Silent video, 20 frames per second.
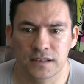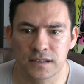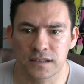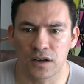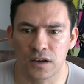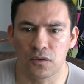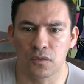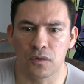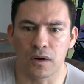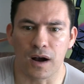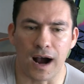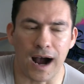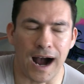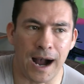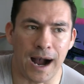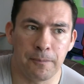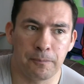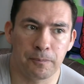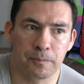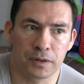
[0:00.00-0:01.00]
So
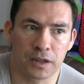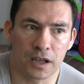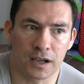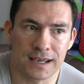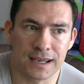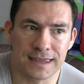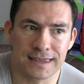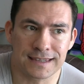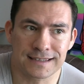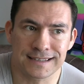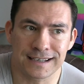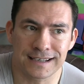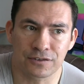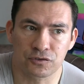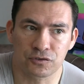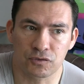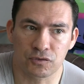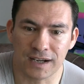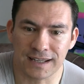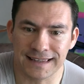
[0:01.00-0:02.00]
I'm plugging the
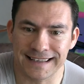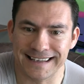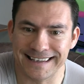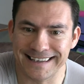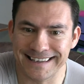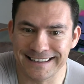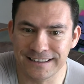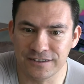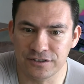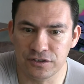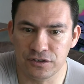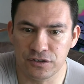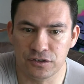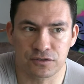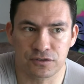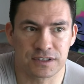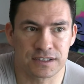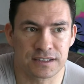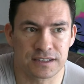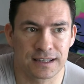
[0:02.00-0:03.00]
sound directly into
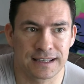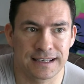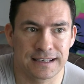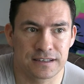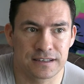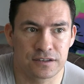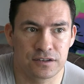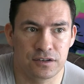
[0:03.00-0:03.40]
your Sling